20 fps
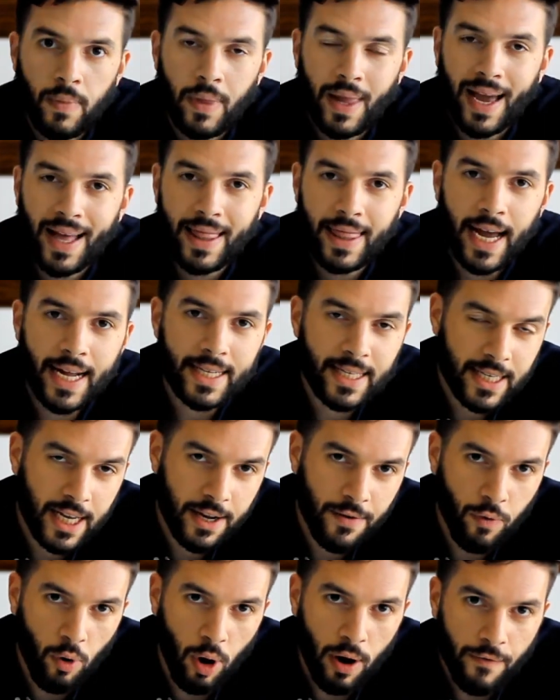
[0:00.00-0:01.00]
And that's it
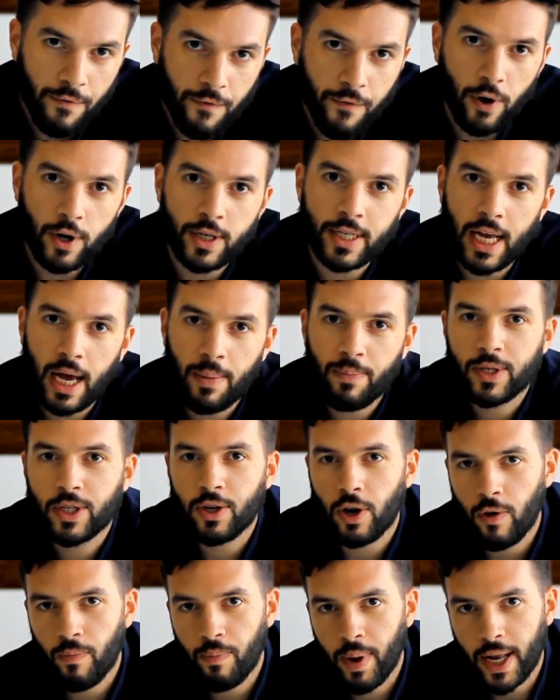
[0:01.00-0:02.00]
for our first episode
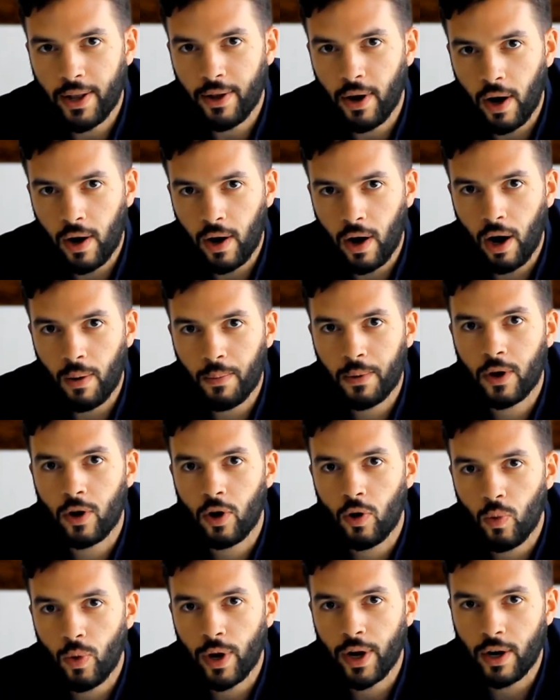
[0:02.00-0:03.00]
of Bait.com
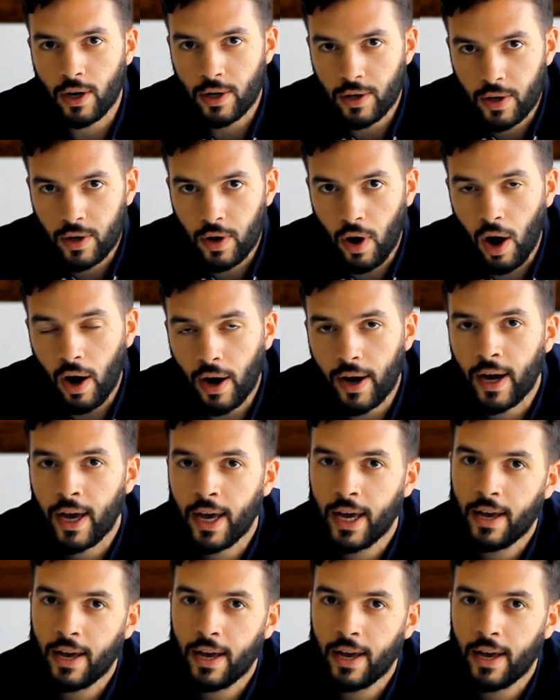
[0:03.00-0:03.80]
Career Talk.